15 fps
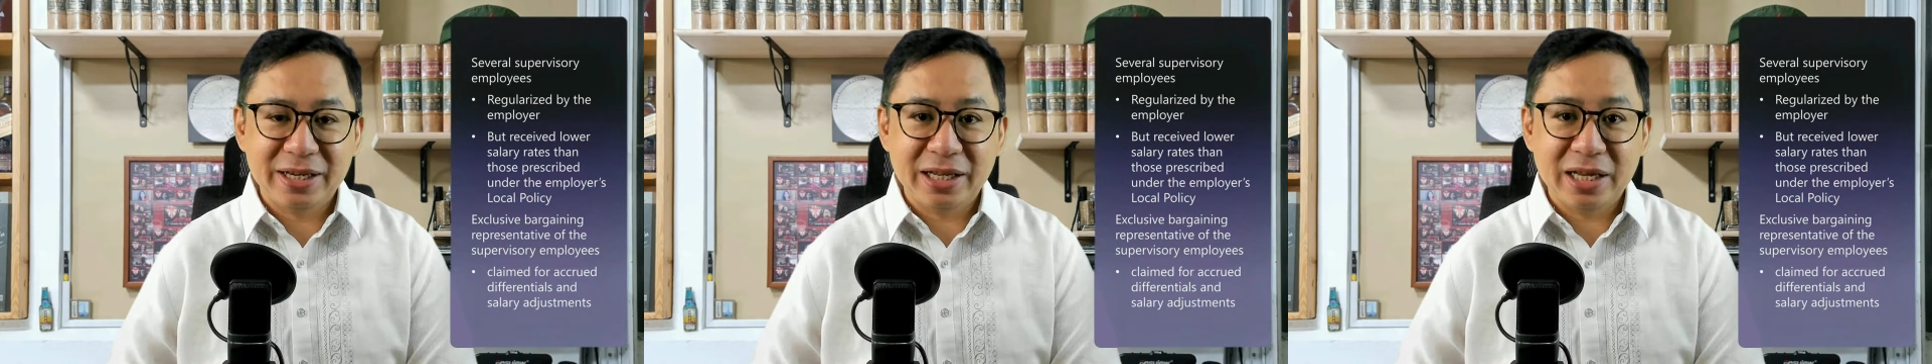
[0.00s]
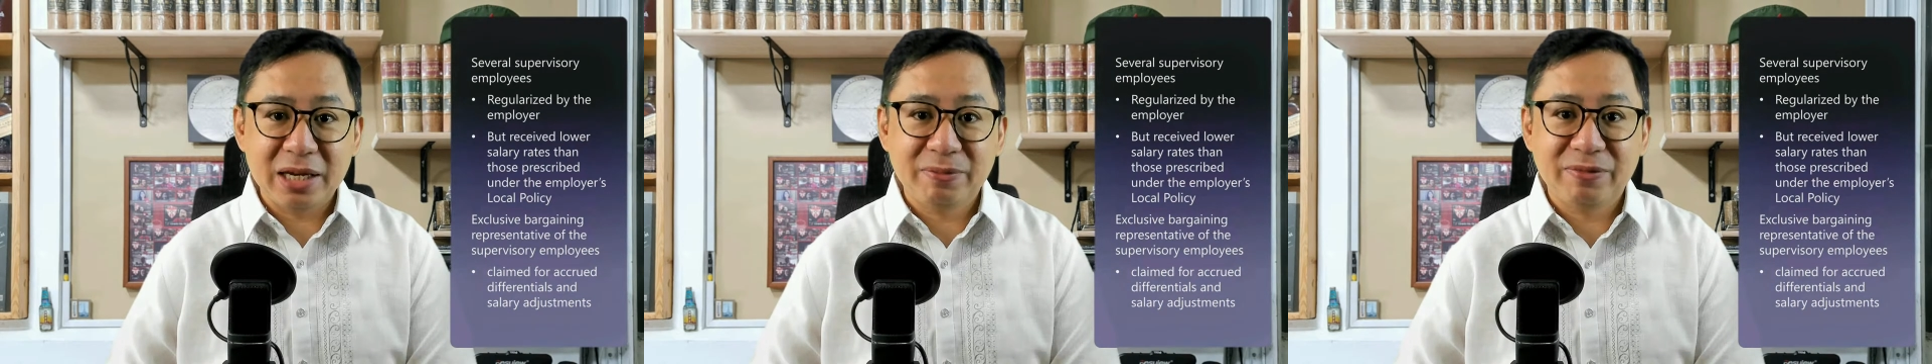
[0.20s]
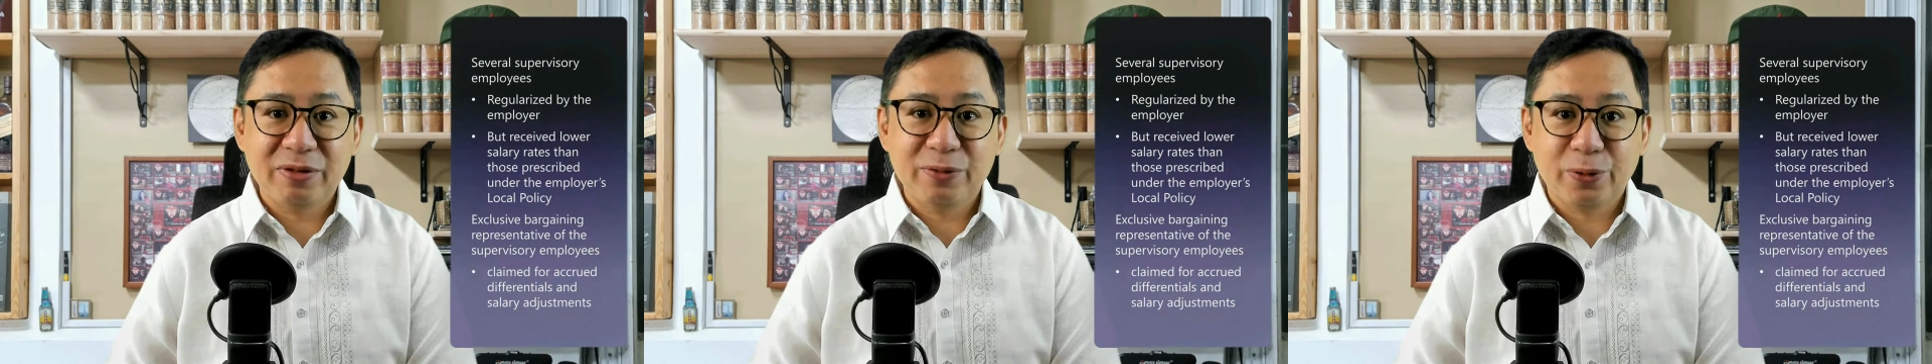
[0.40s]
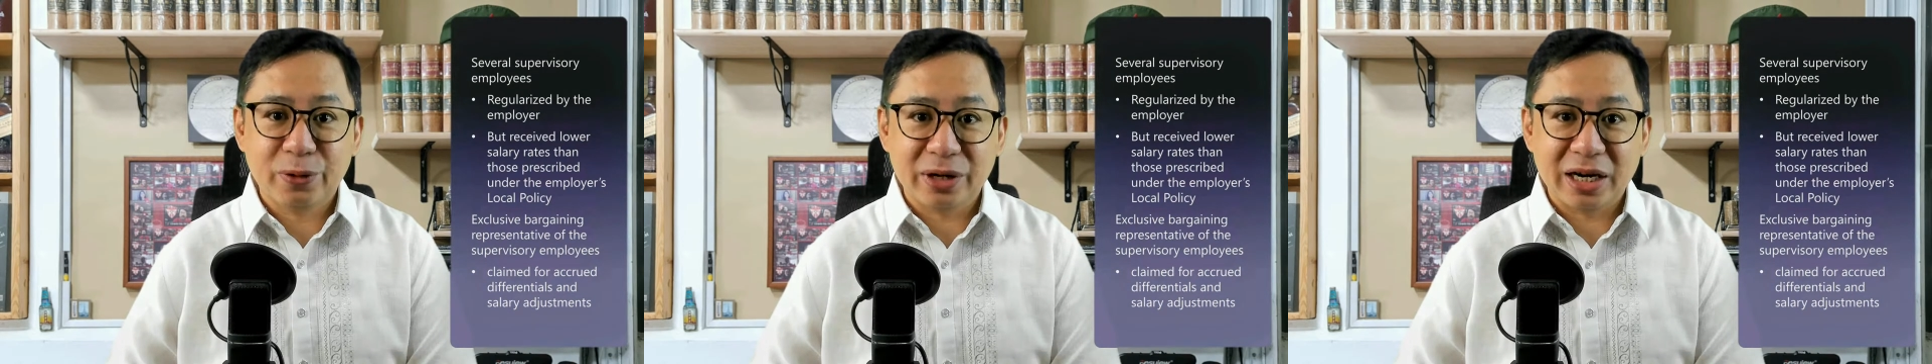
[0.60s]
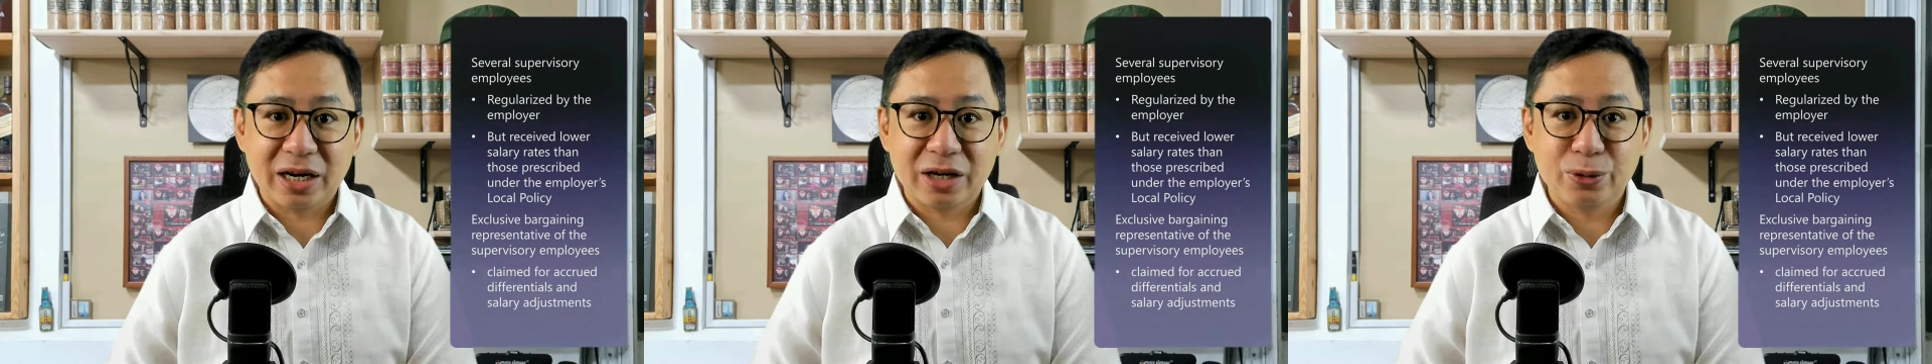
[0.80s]
claimed
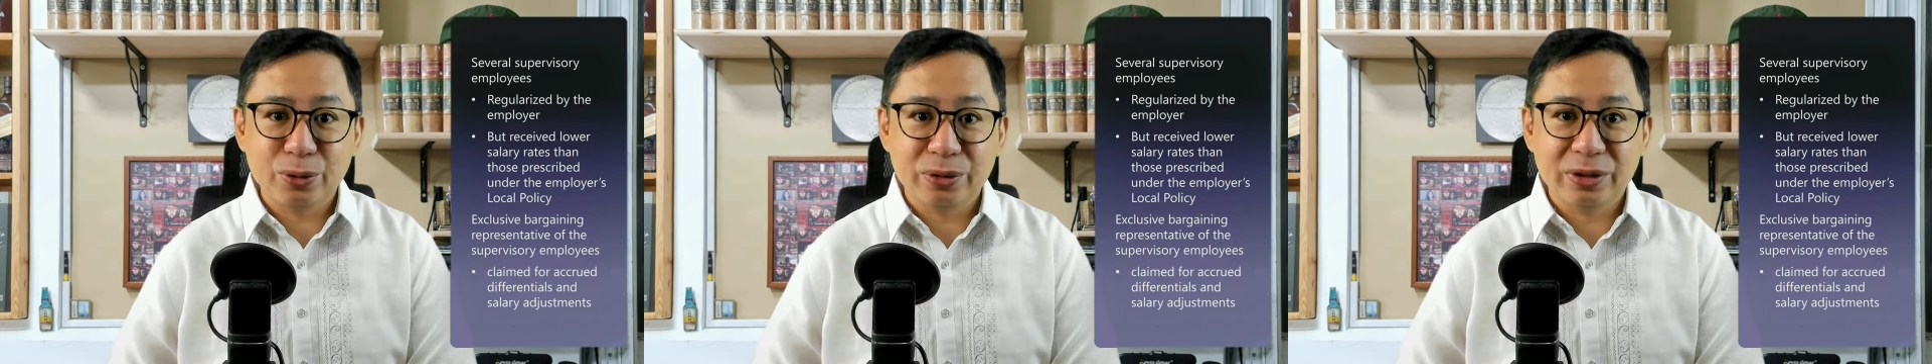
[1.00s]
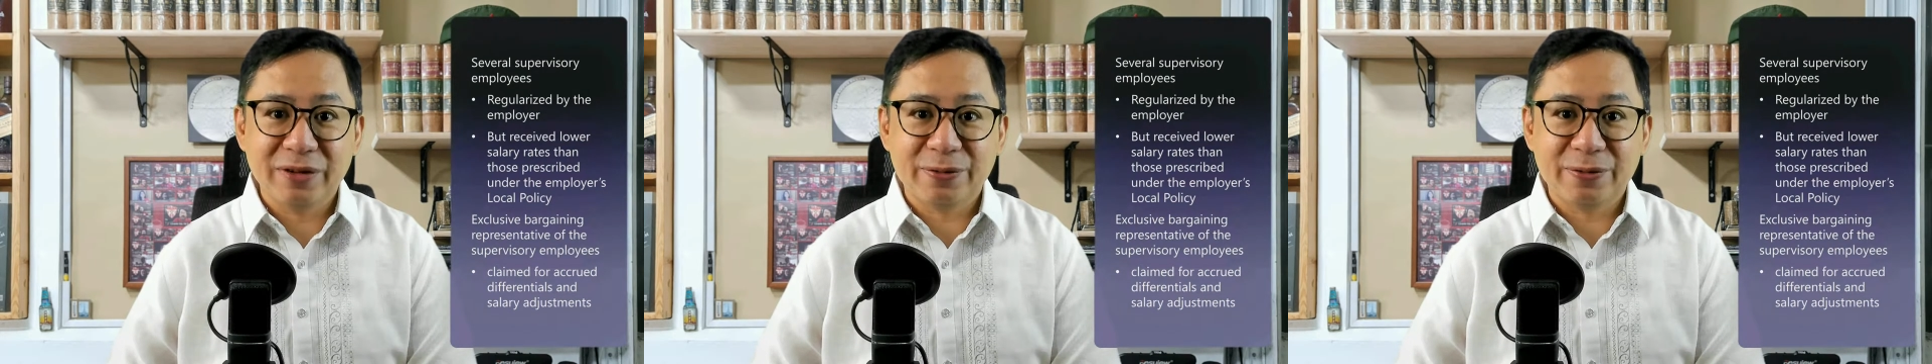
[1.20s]
for accrued